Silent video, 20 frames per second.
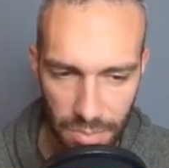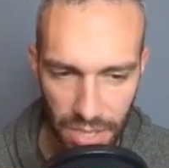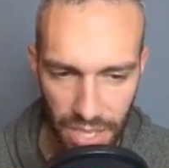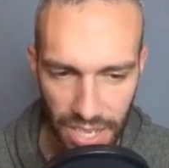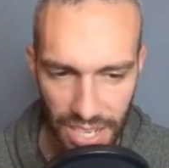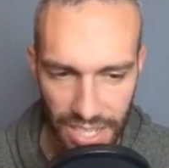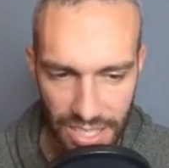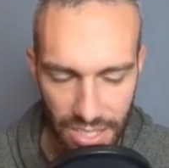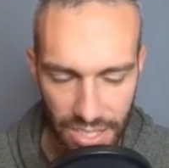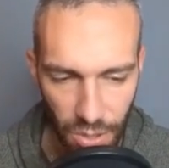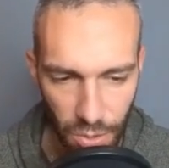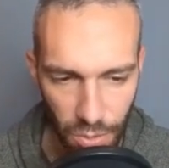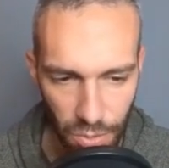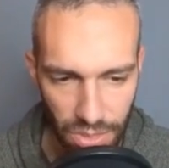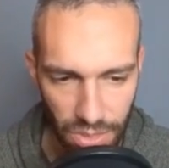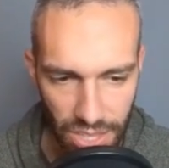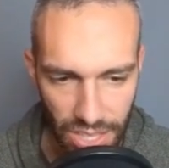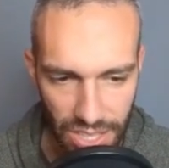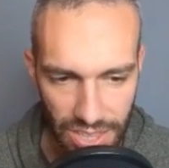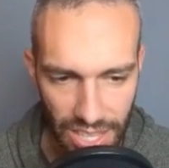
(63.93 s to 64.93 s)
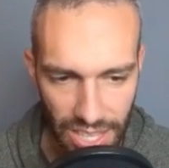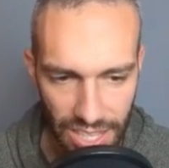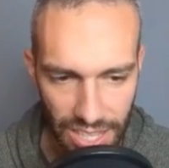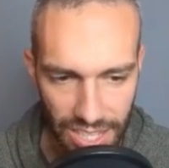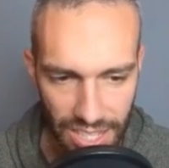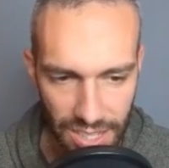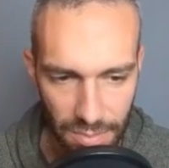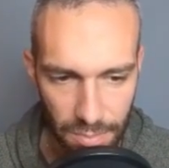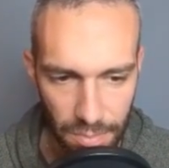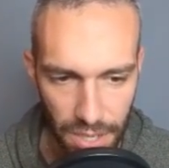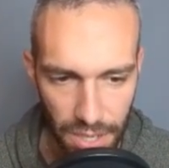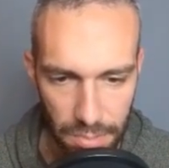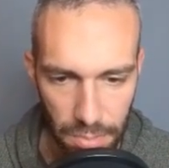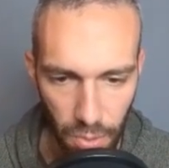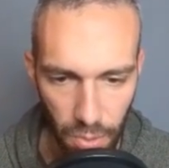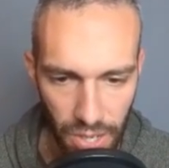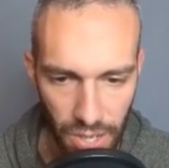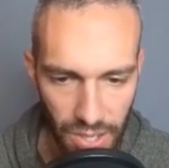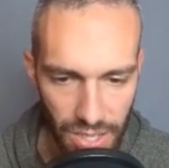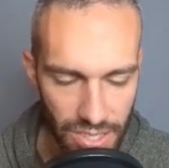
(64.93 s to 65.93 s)
And I don't think that like a Mud
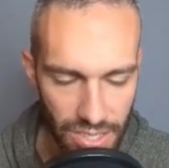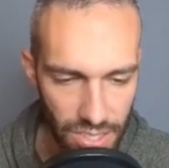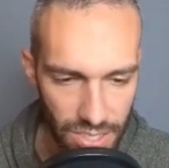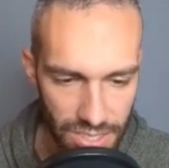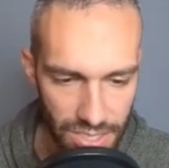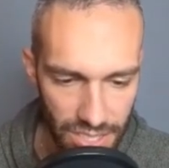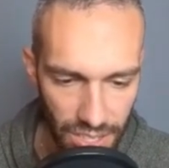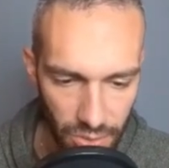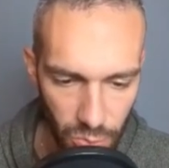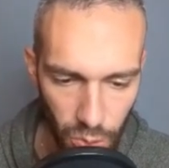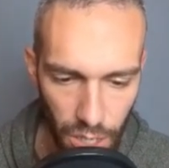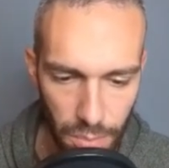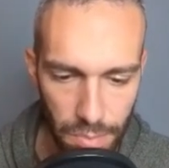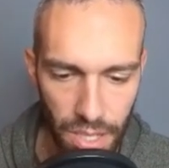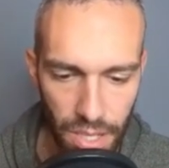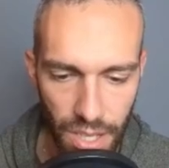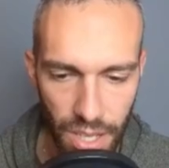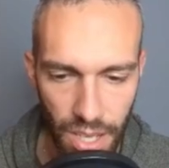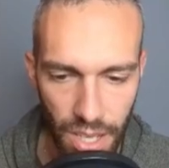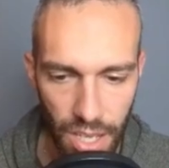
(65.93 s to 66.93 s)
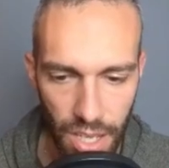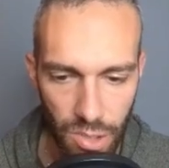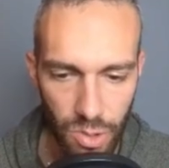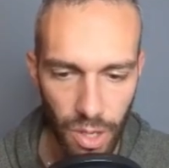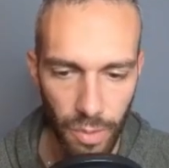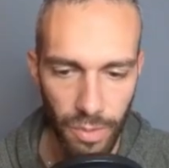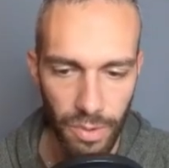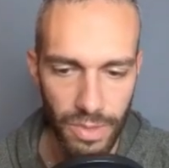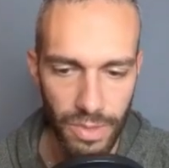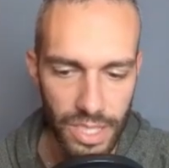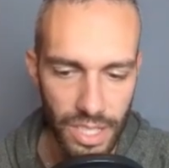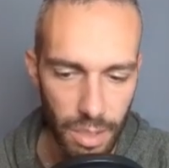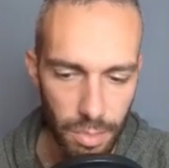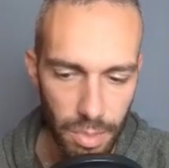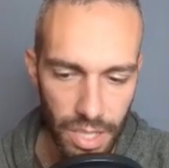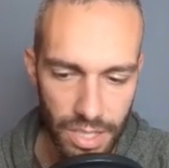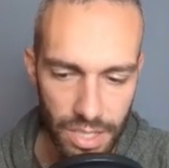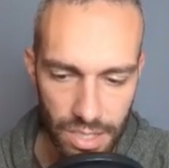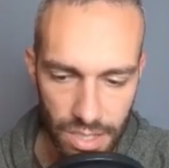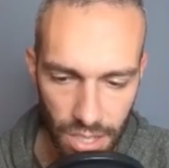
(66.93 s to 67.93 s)
Boy is a good safe swap. So I went with Sableye
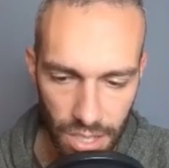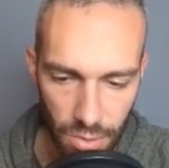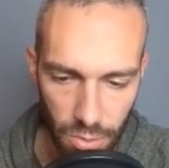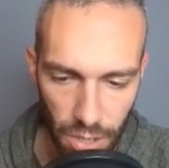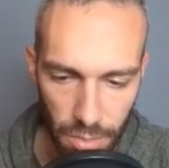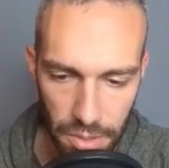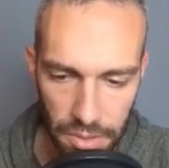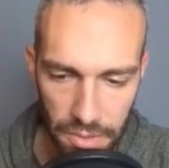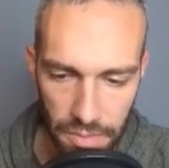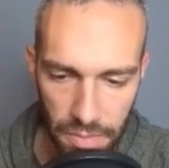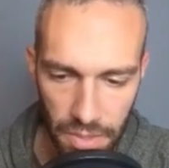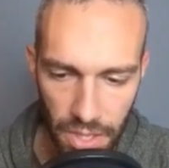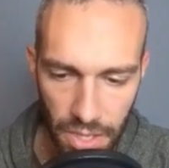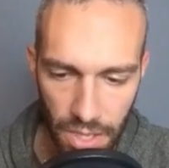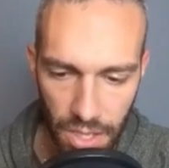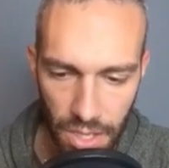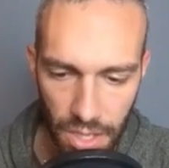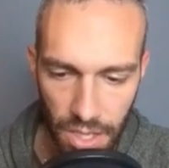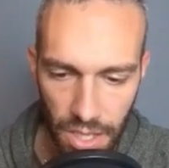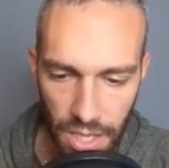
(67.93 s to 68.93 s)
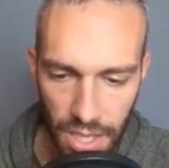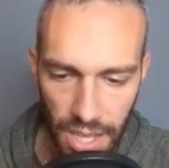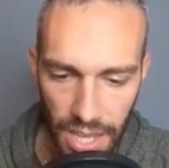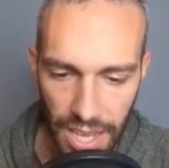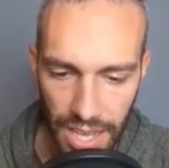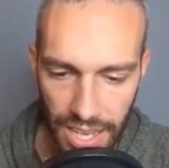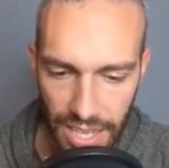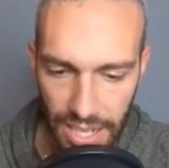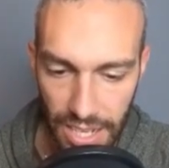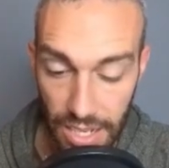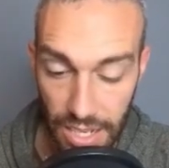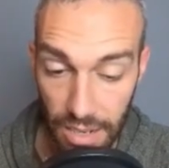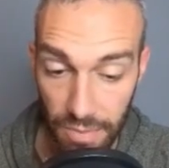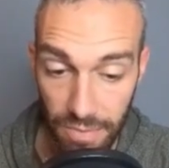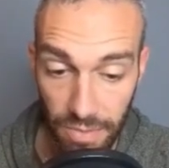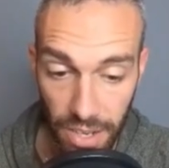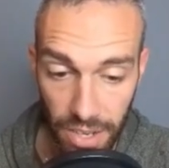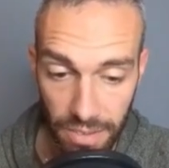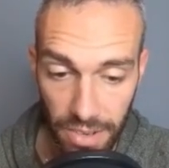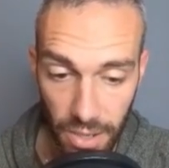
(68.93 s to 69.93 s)
as a safe swap. And I did
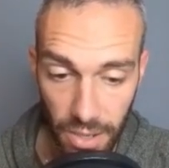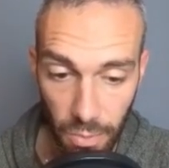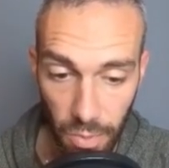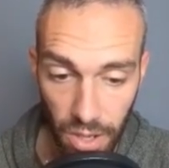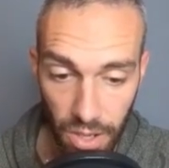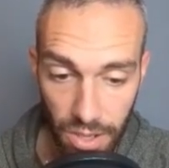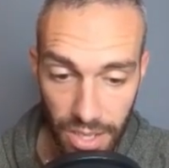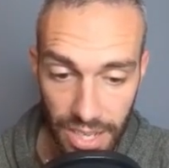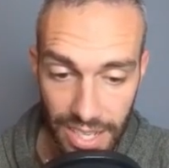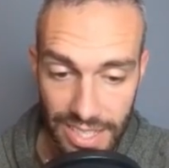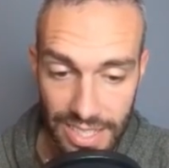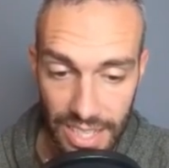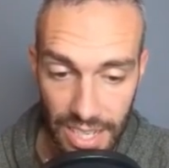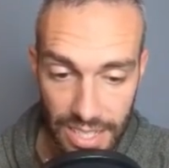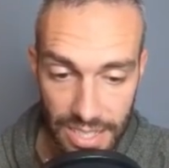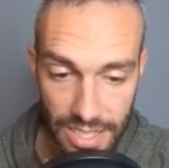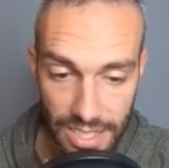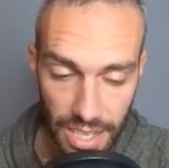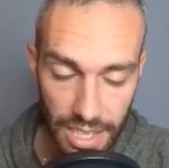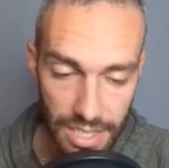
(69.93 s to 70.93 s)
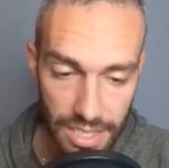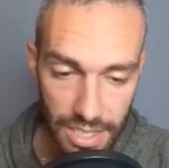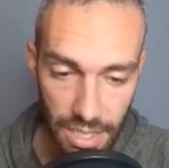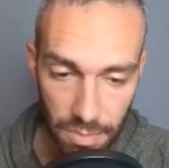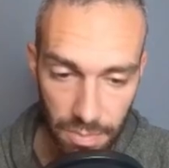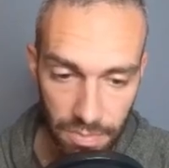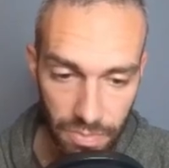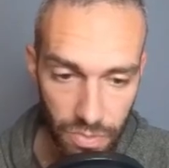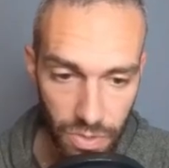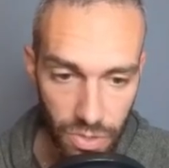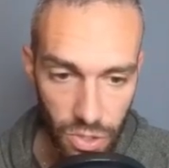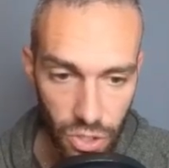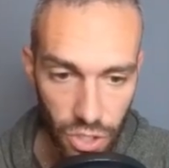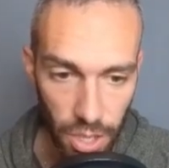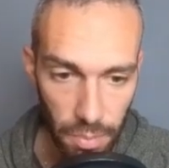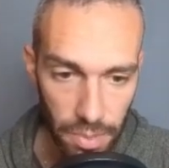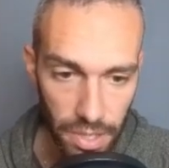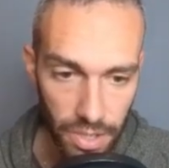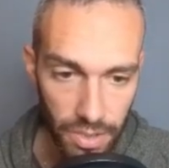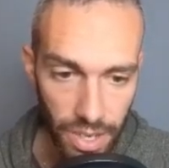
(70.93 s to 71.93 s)
very, very well. It does take some
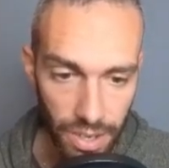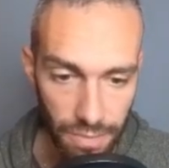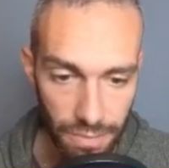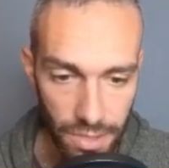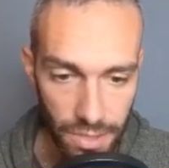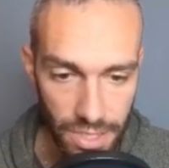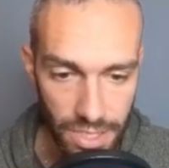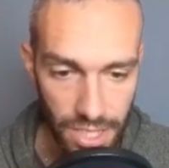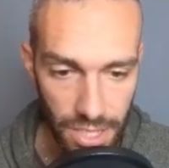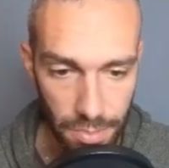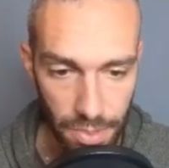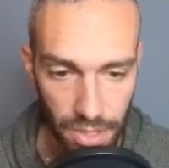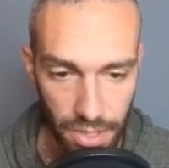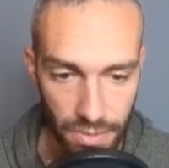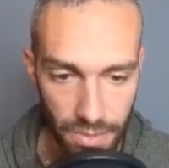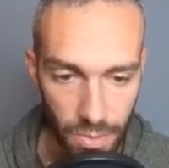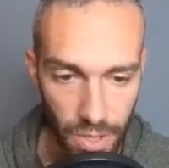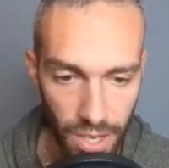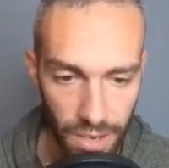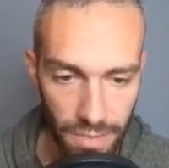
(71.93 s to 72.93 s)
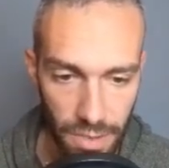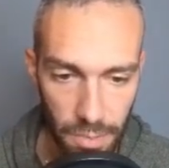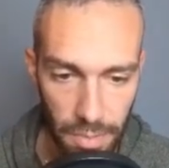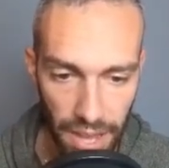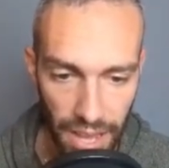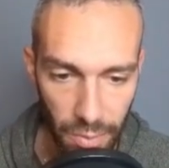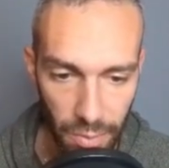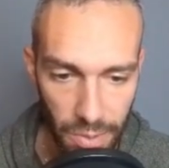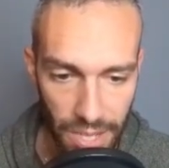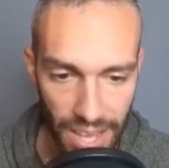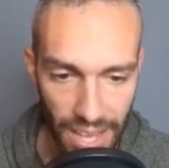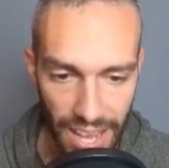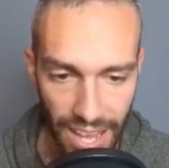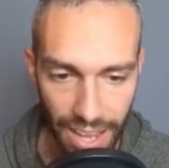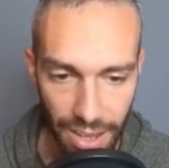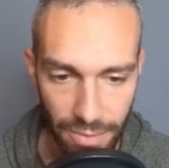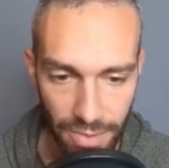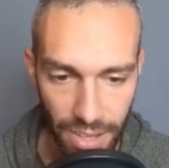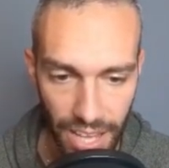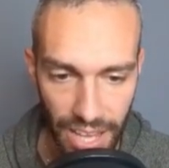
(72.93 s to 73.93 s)
jumping around. For example, right off the bat, we
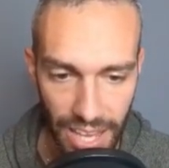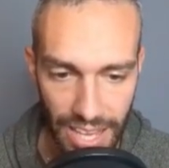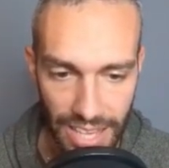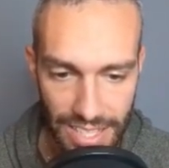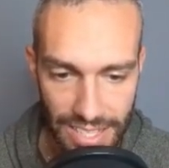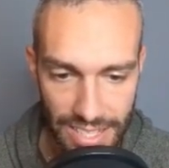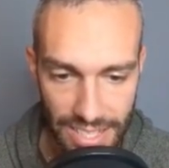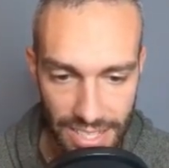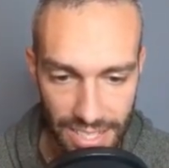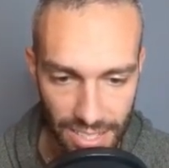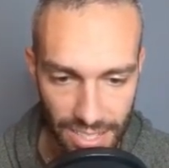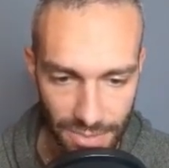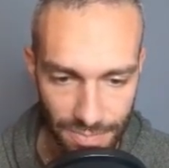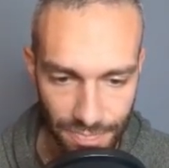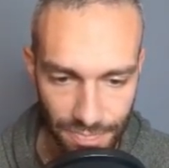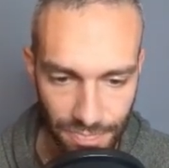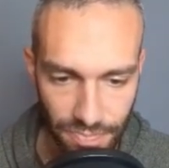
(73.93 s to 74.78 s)
have a Steel.